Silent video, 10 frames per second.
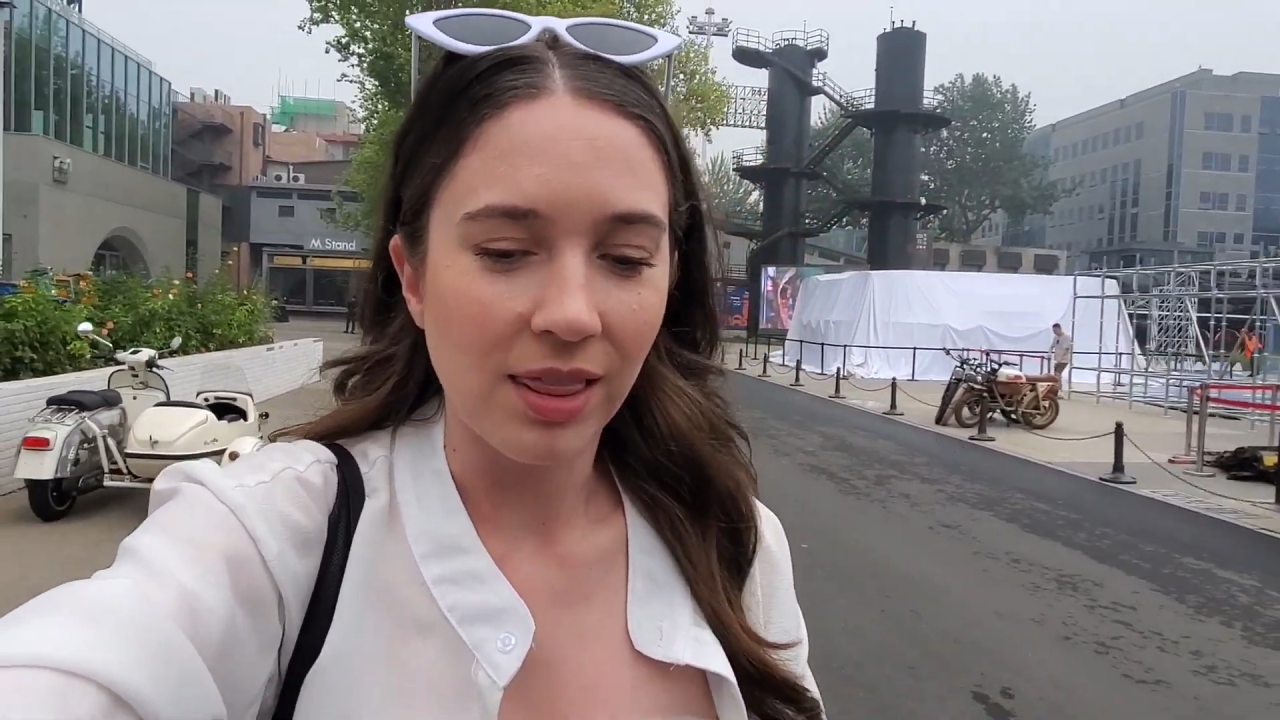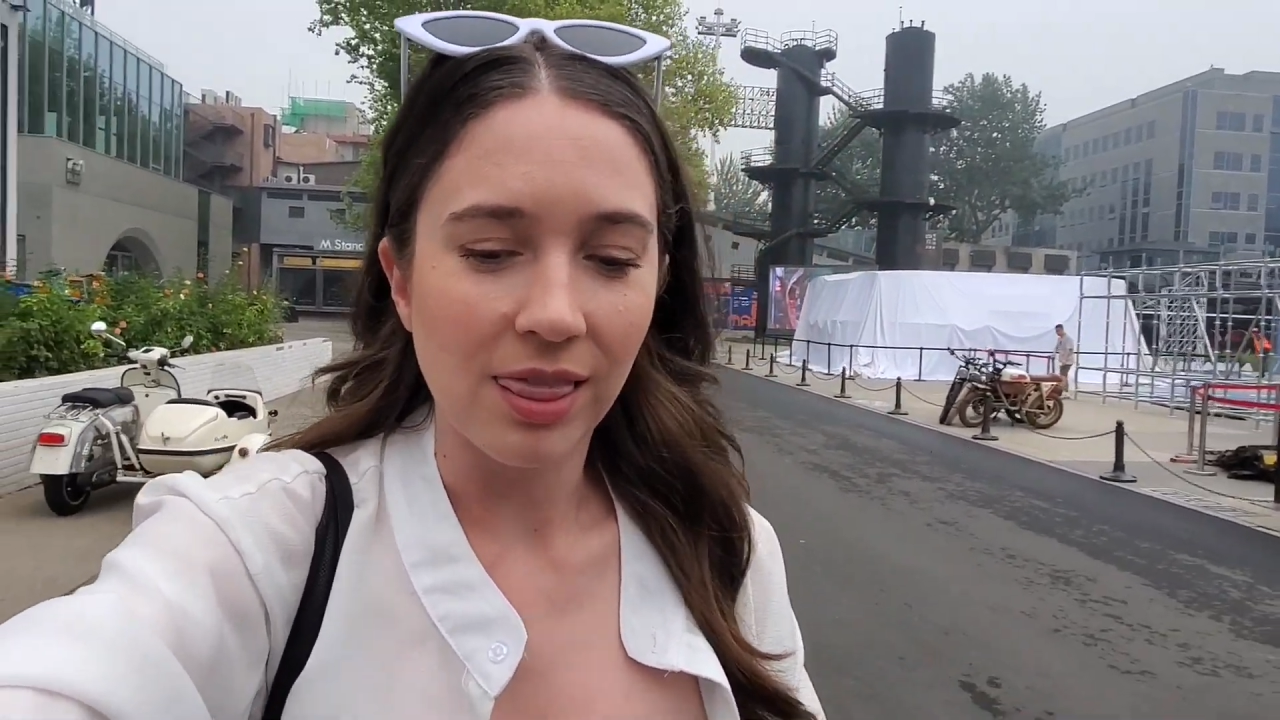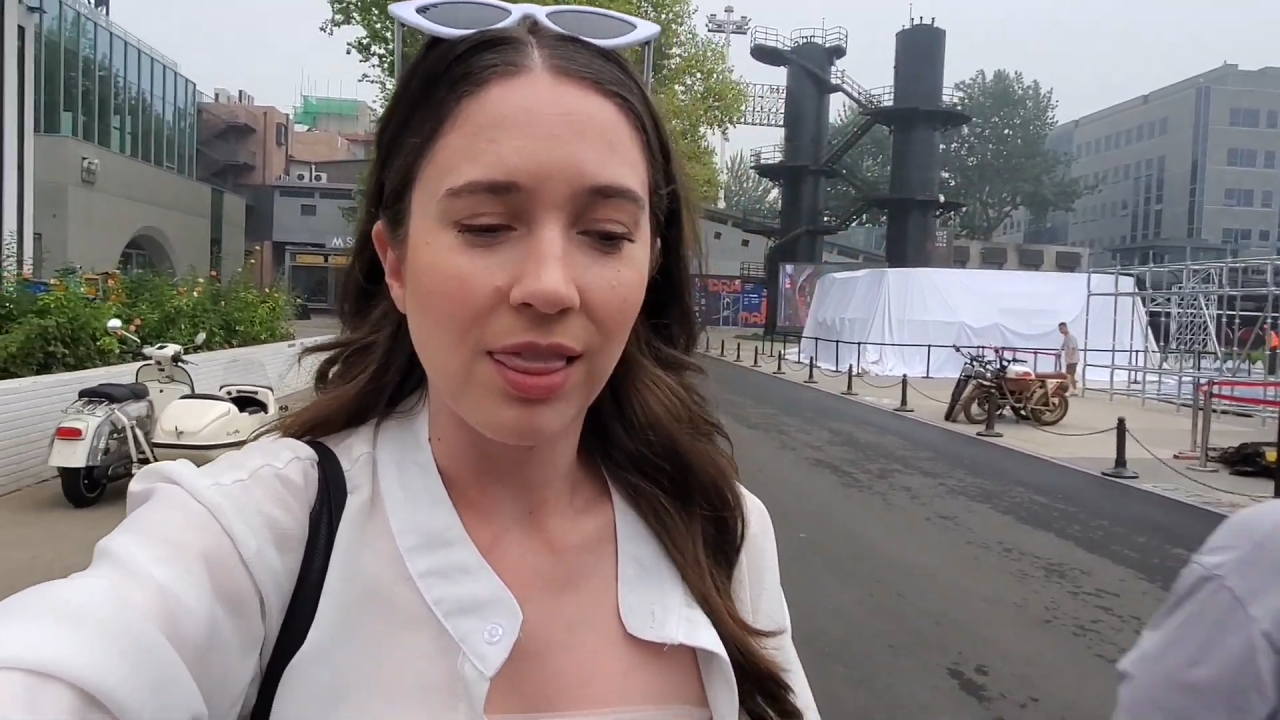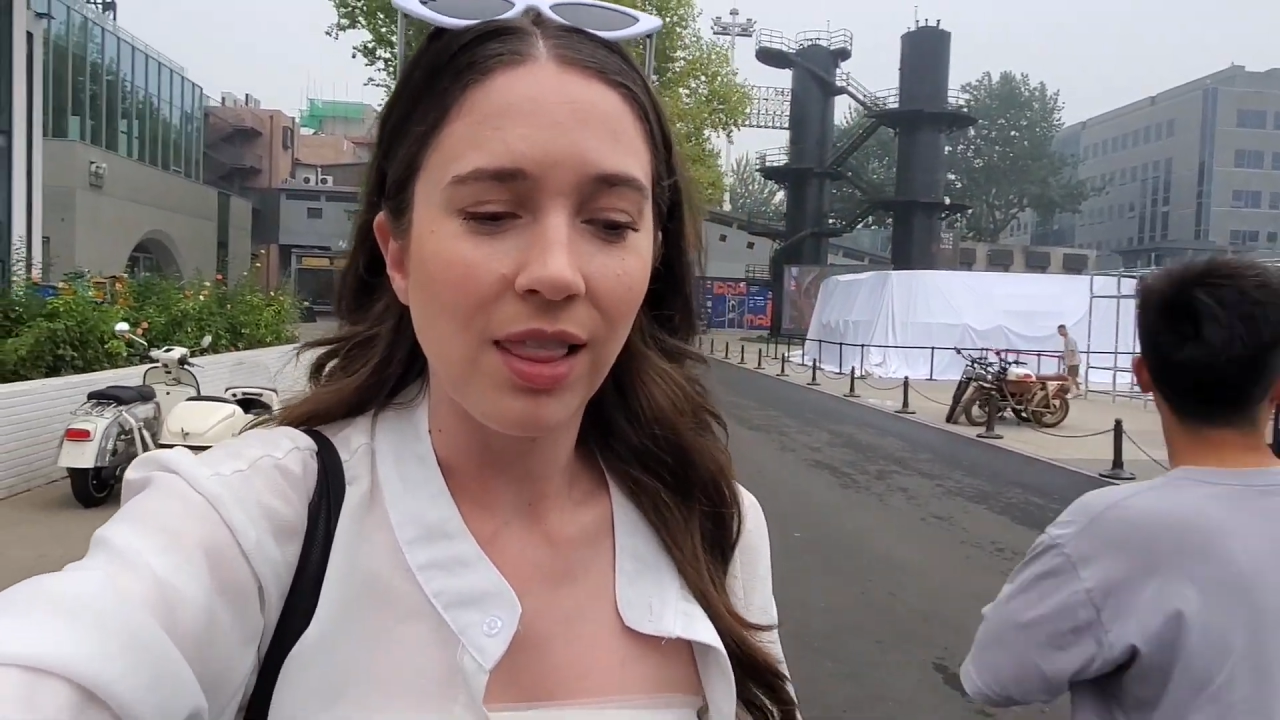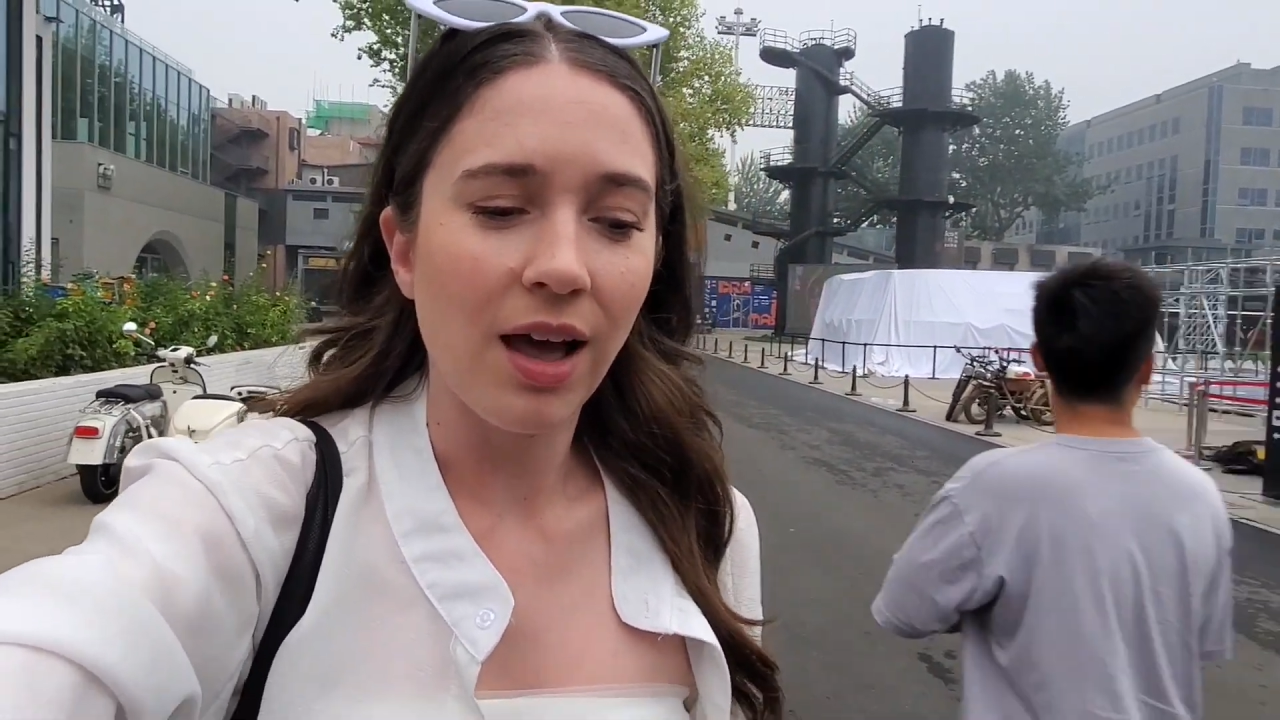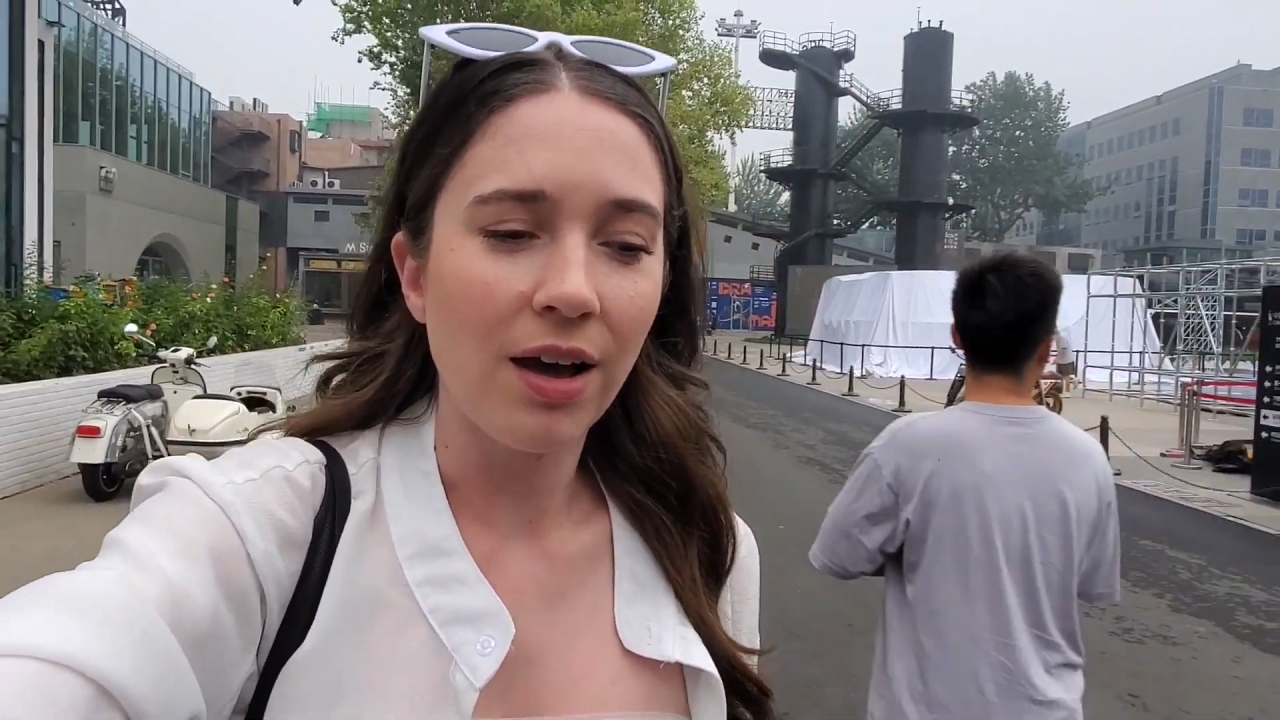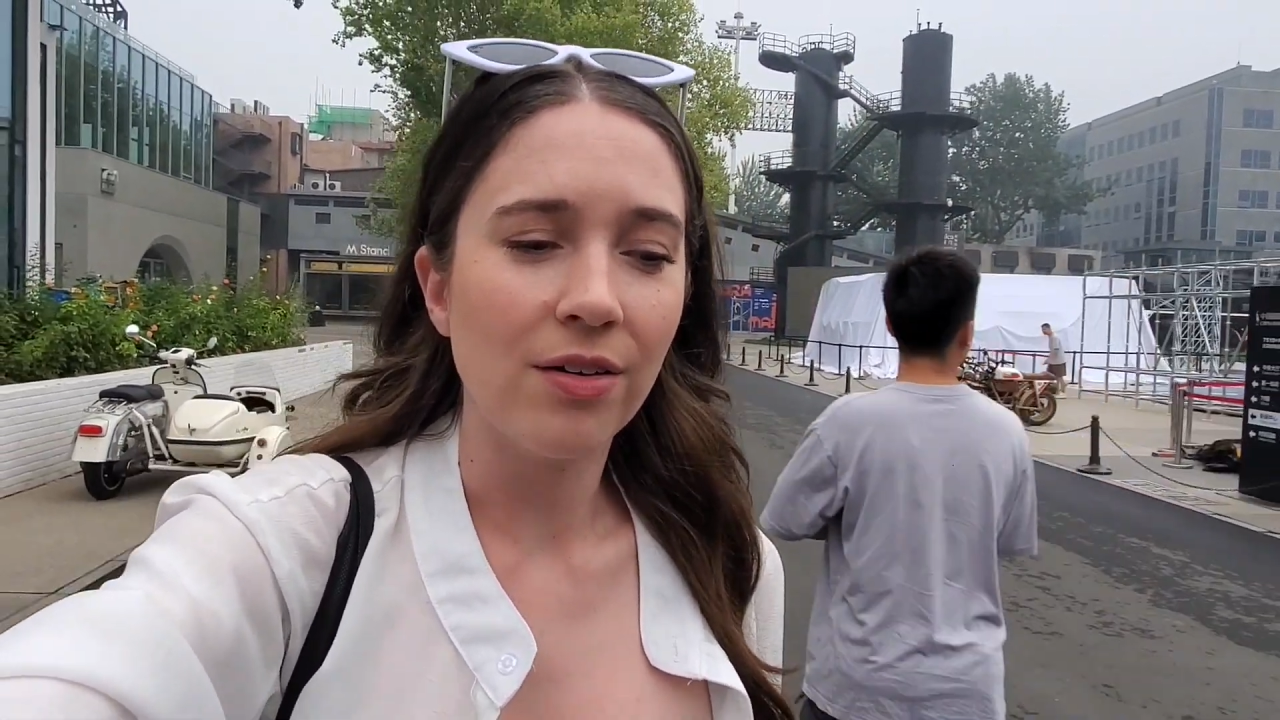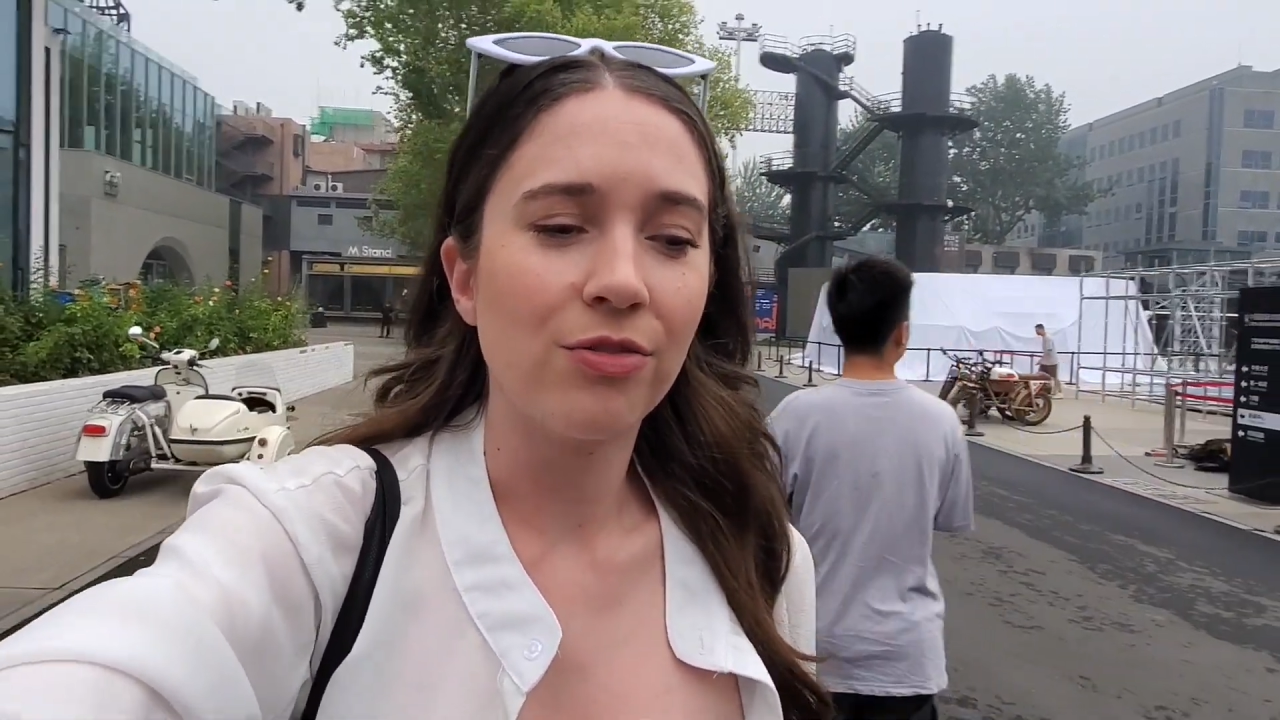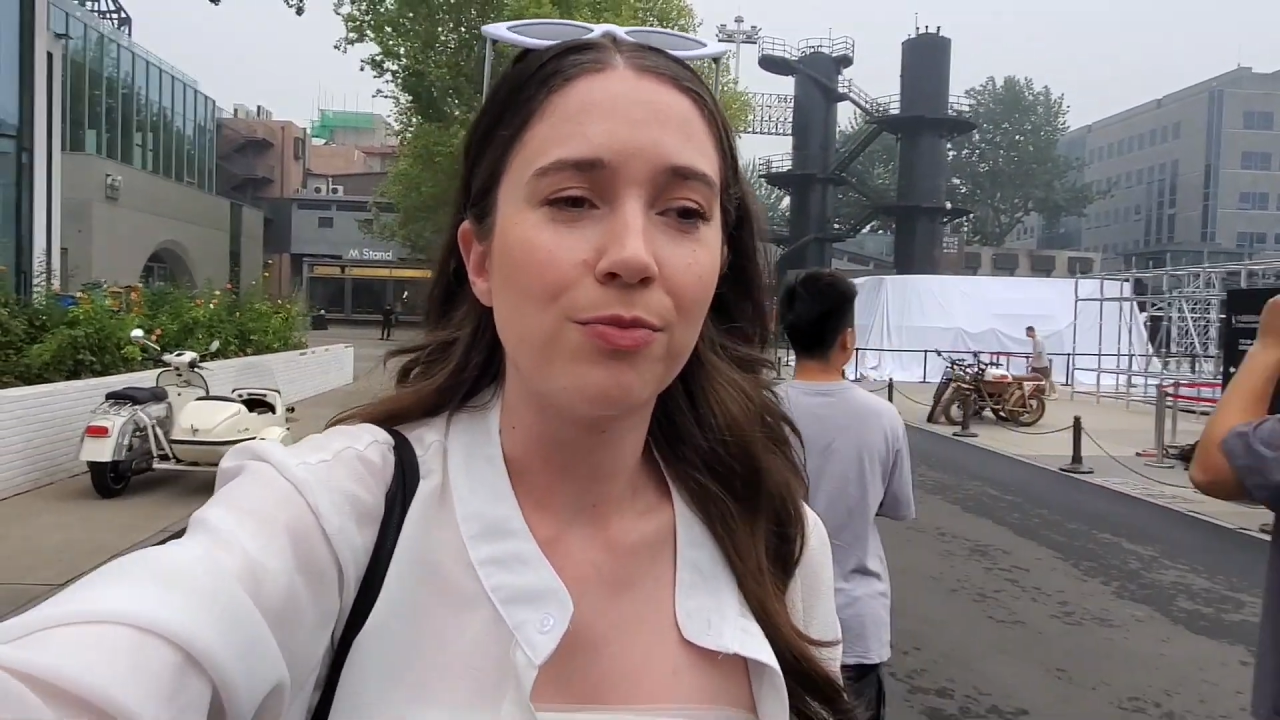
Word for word: love